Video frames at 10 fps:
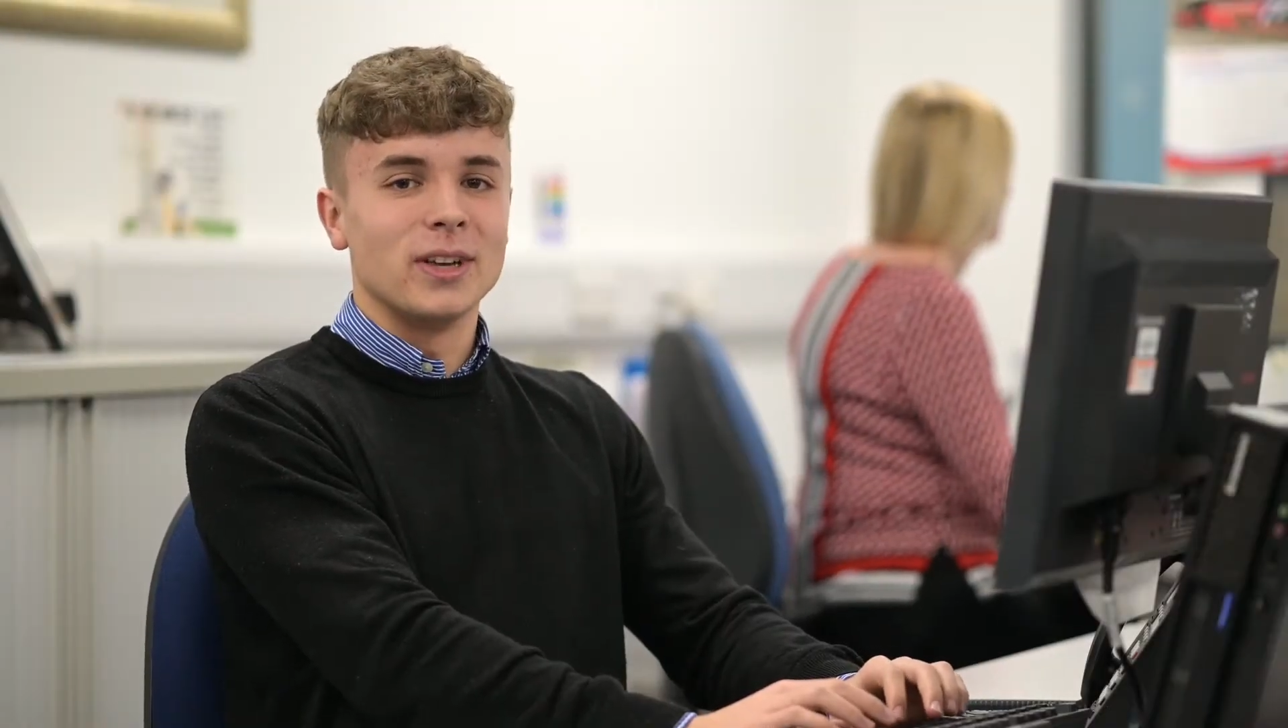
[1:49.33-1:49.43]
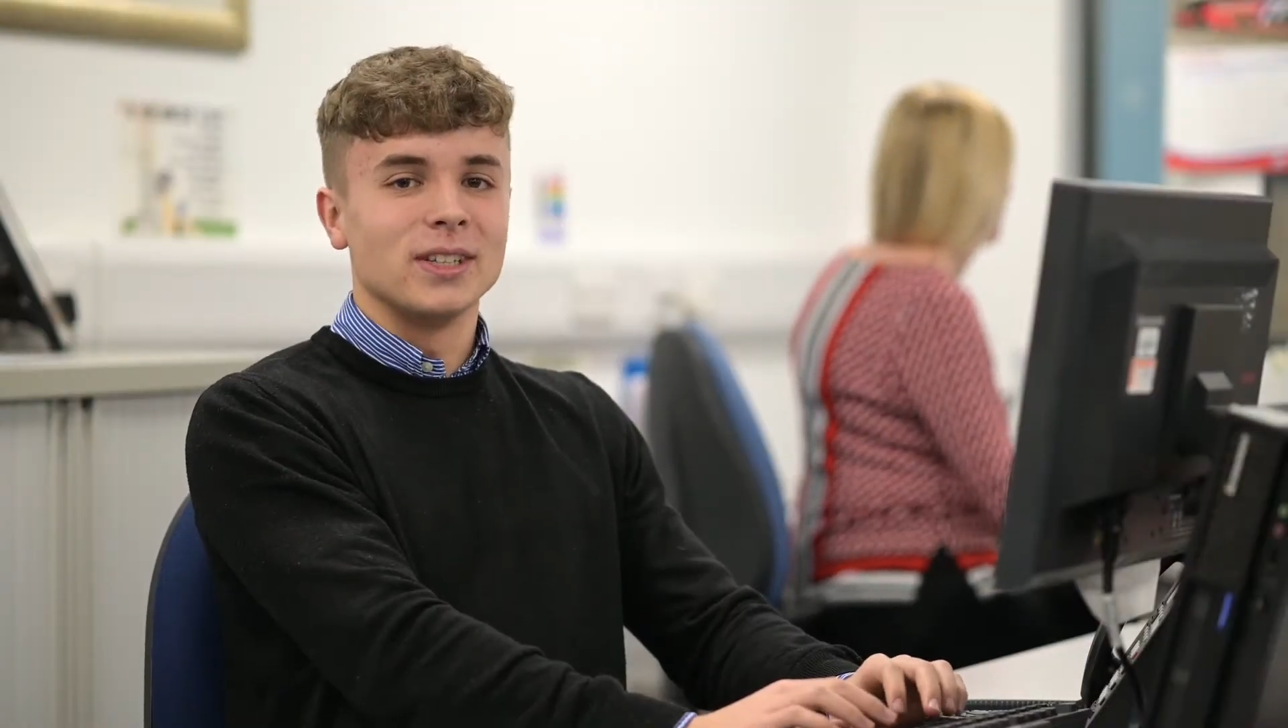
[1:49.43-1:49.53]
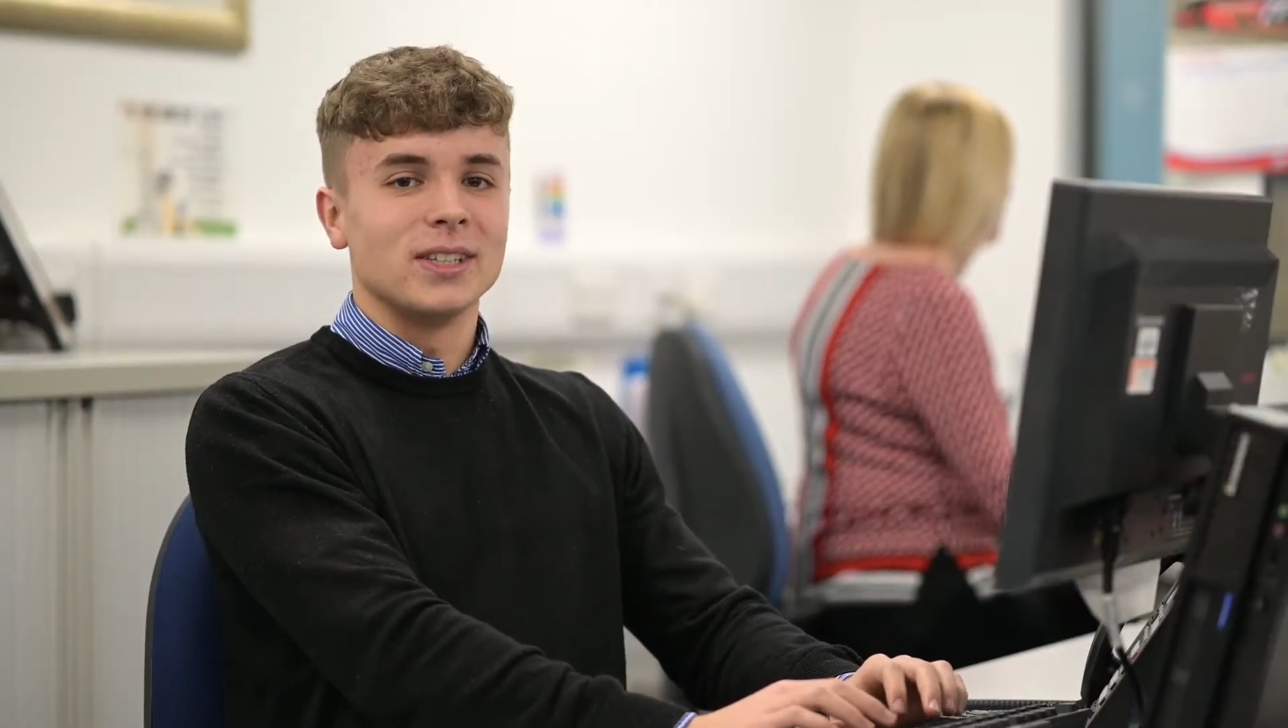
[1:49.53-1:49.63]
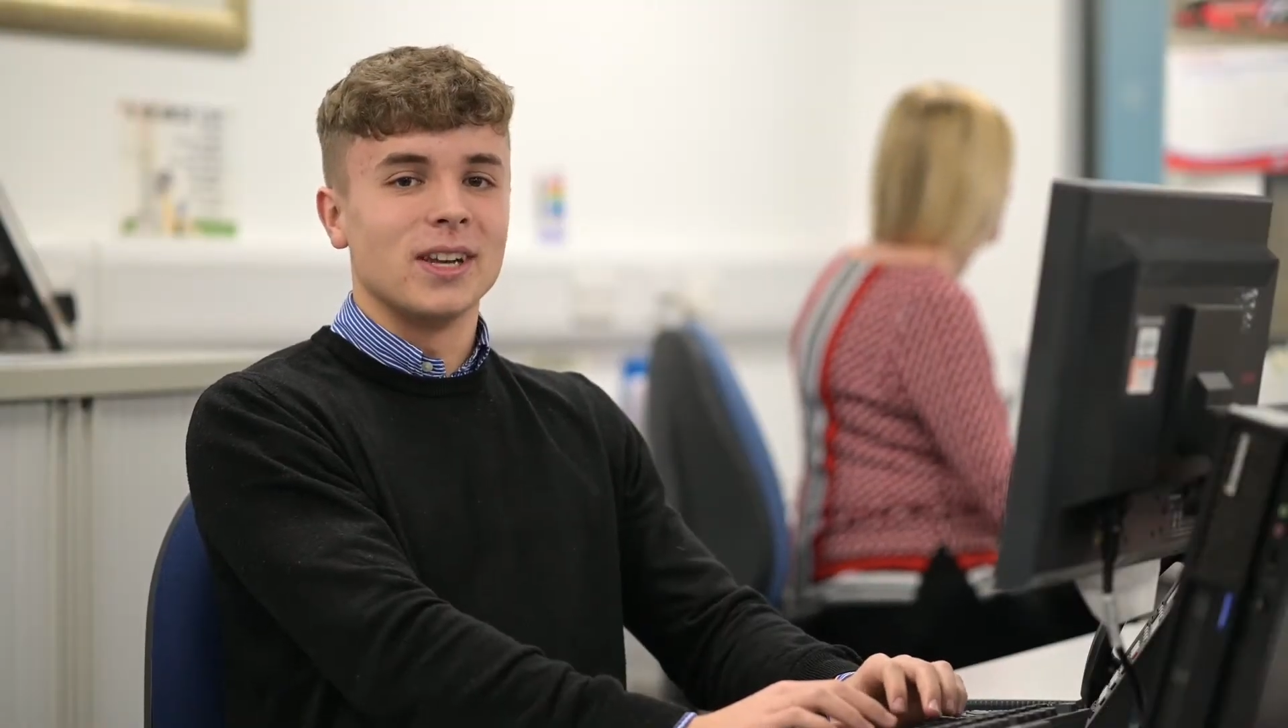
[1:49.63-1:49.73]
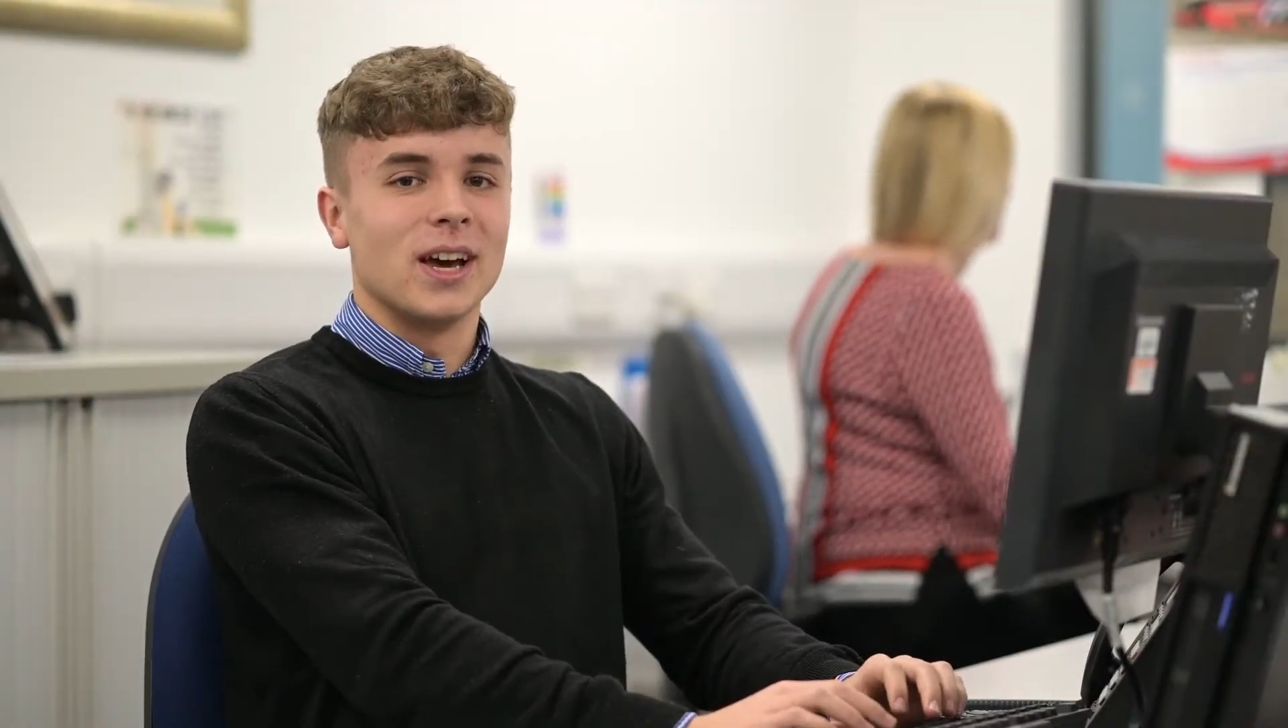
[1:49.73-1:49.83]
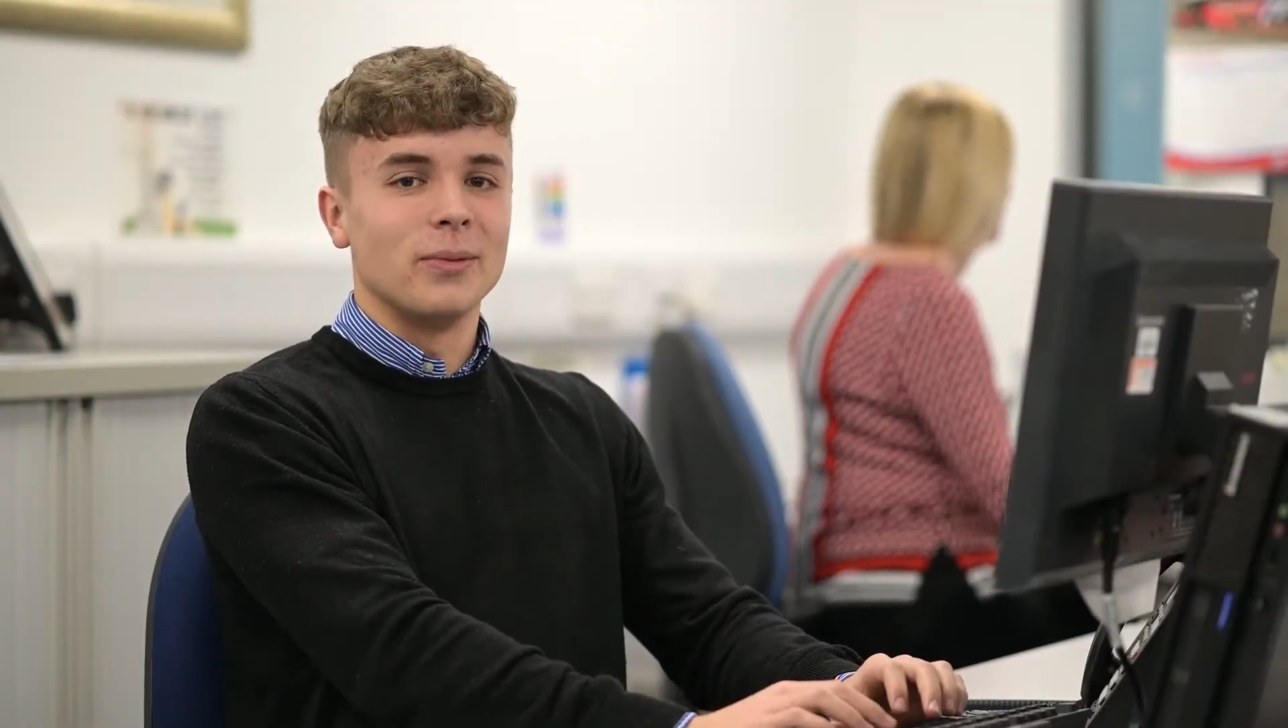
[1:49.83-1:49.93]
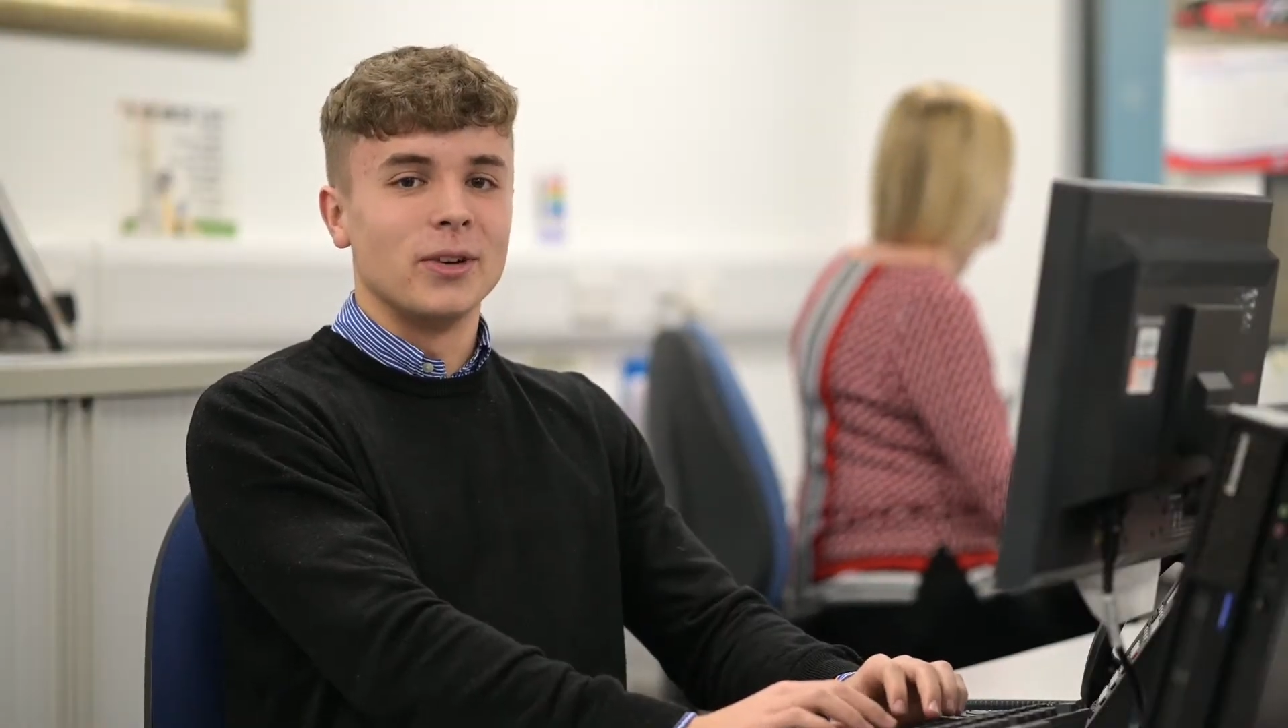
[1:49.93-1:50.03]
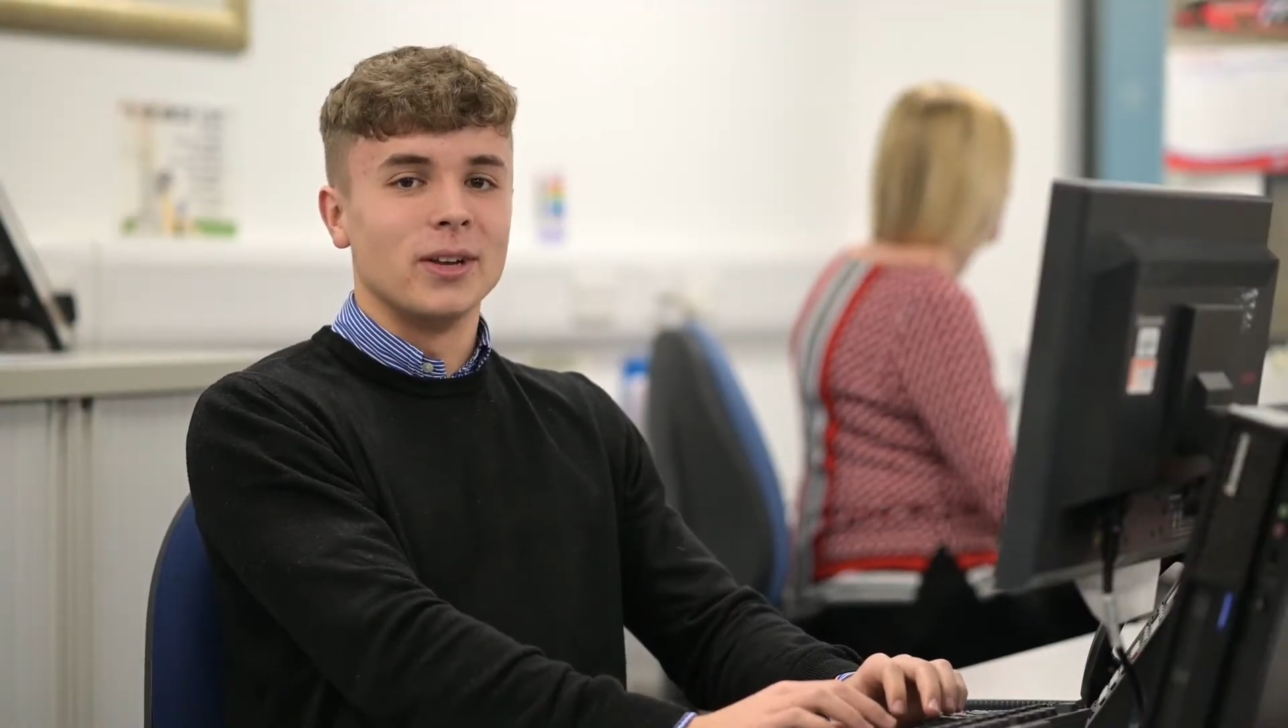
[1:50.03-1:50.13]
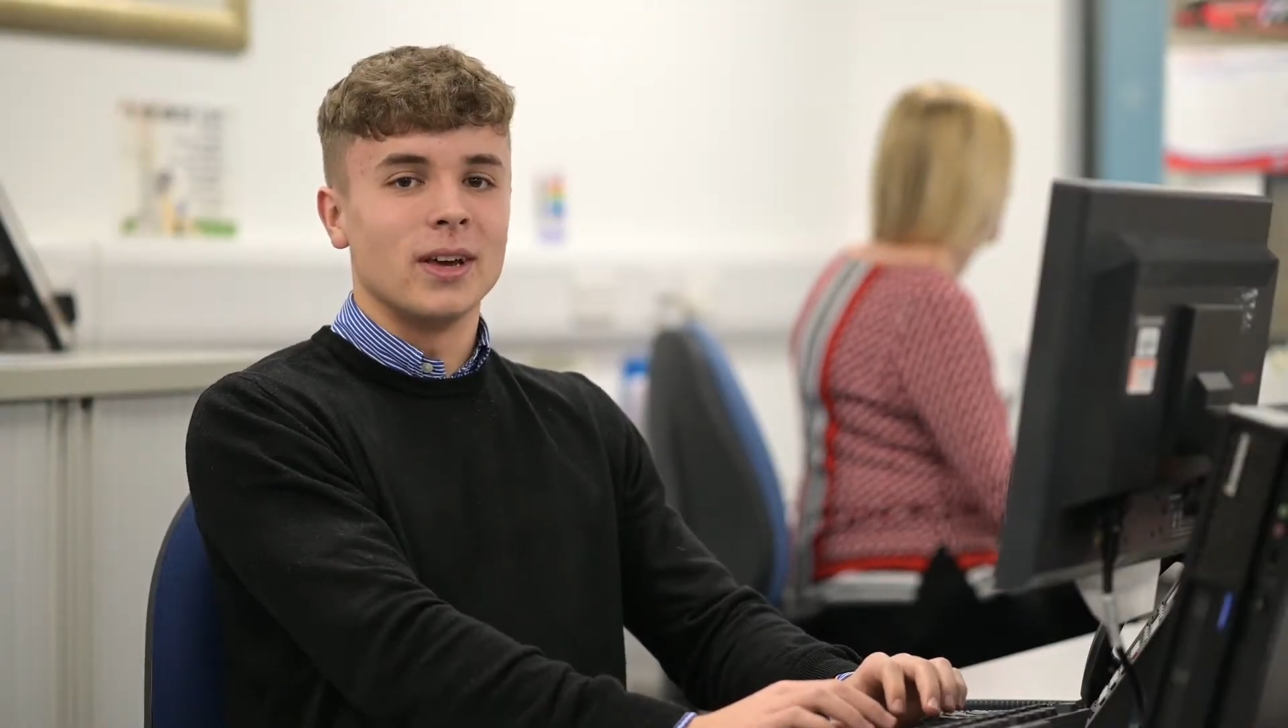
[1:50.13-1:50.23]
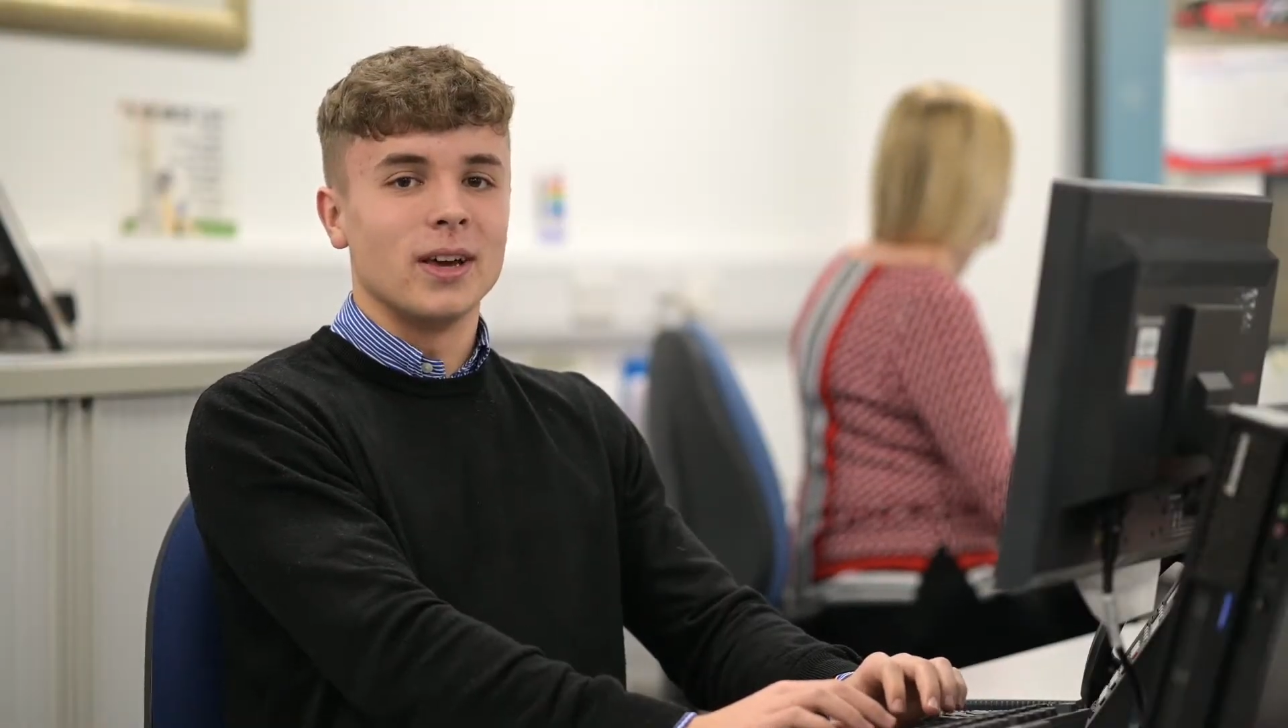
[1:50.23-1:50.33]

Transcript: business and admin.